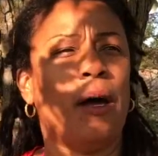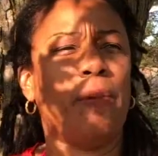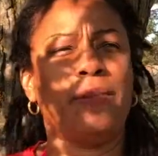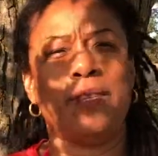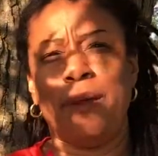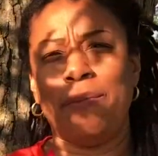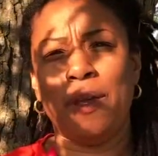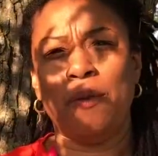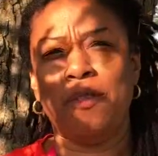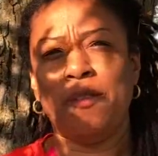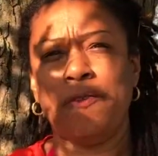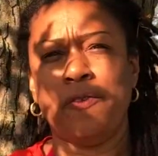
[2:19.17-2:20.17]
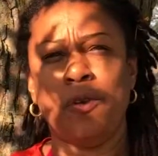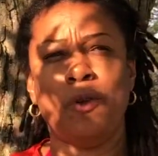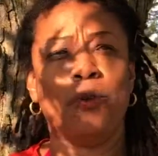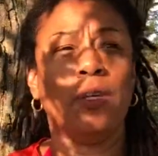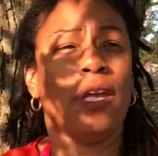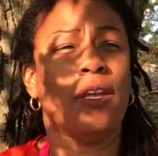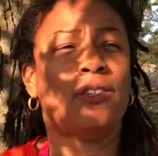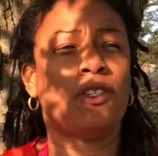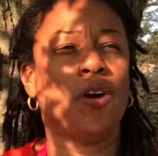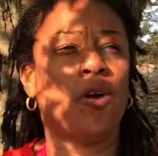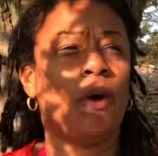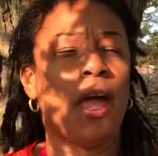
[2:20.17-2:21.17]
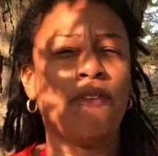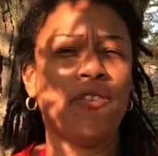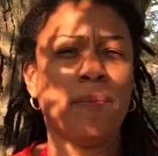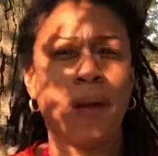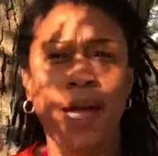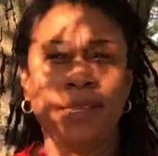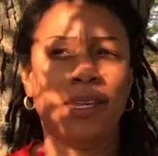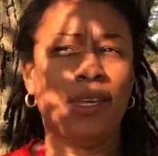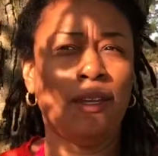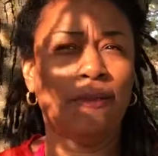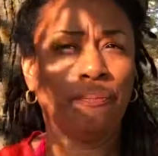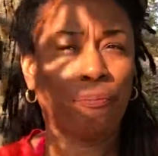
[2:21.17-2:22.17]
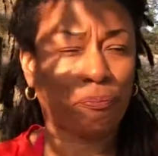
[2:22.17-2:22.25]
Same thing with the food. So everybody